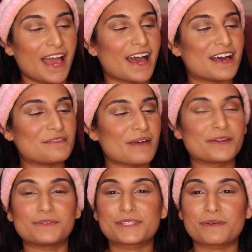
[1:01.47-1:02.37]

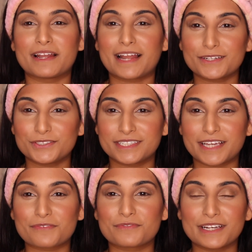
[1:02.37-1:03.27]
And also it allows you to
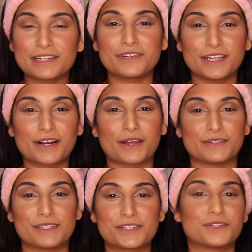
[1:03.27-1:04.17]
get really
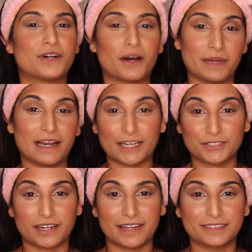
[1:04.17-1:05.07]
close to your upper
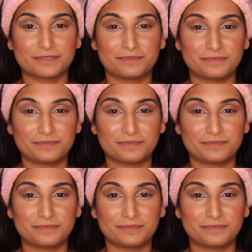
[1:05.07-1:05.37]
lash line.